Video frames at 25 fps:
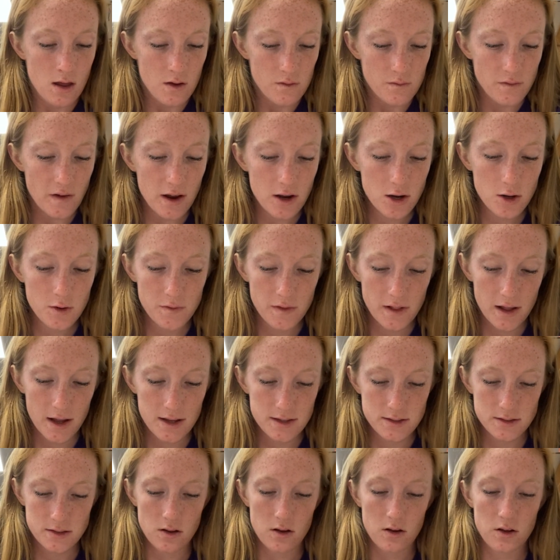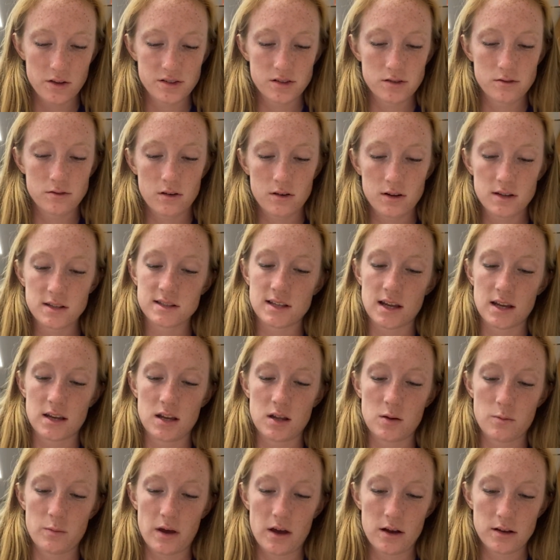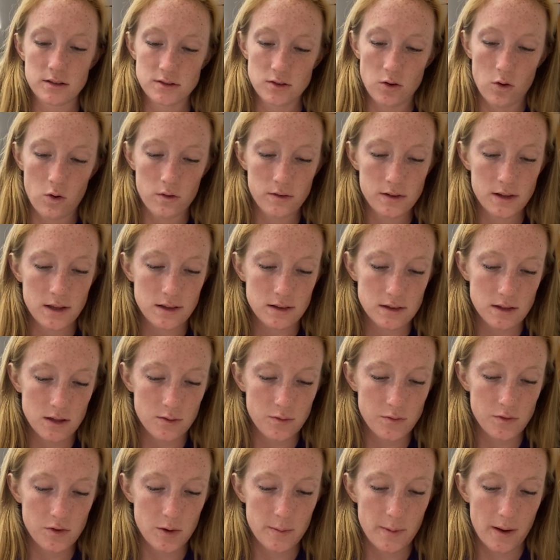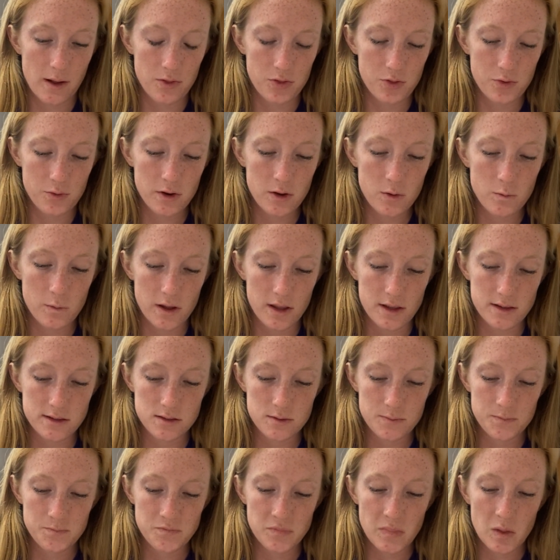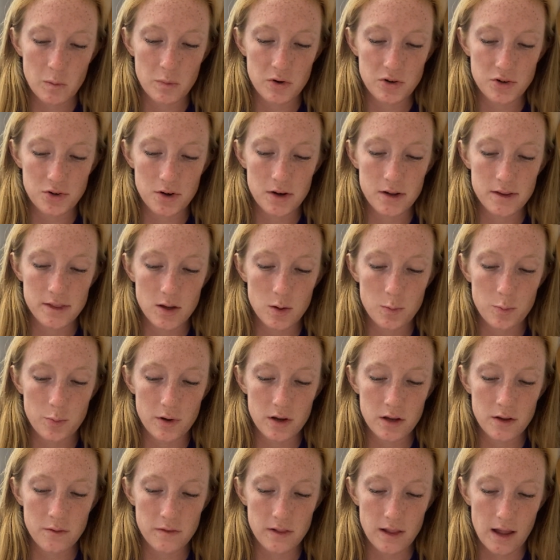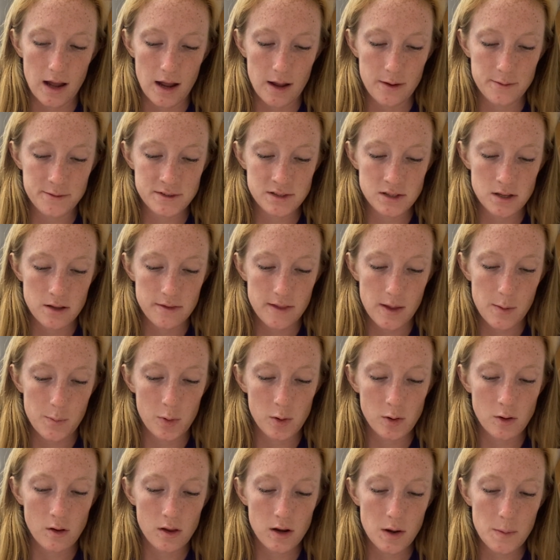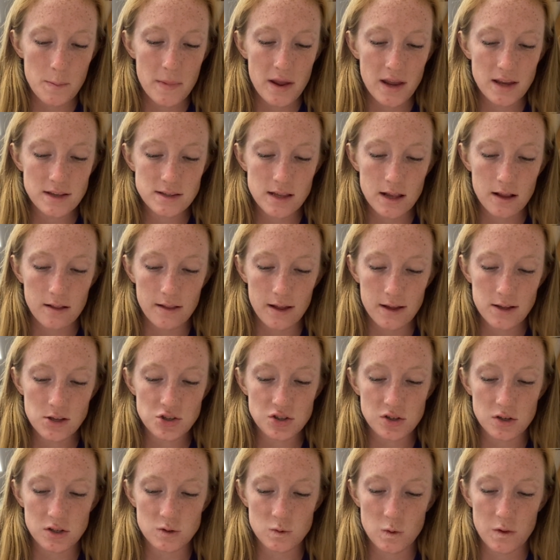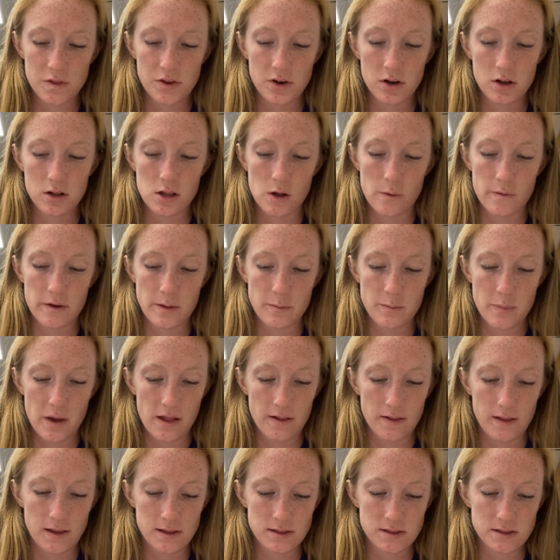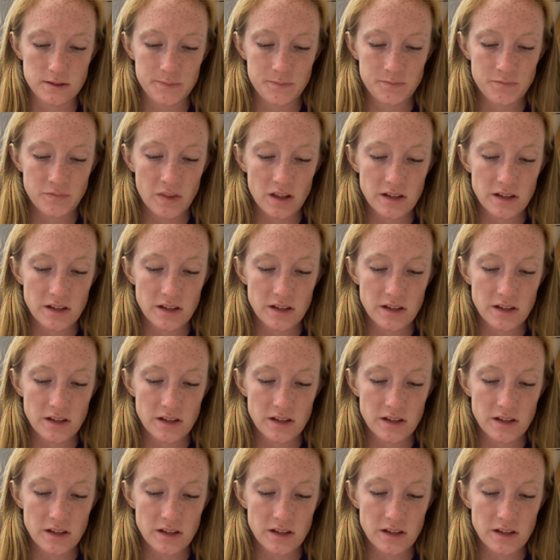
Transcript: Fireflies, also known as lightning bugs, only live for about 3 weeks, but during their brief lives, they put on amazing light shows with their glowing bellies.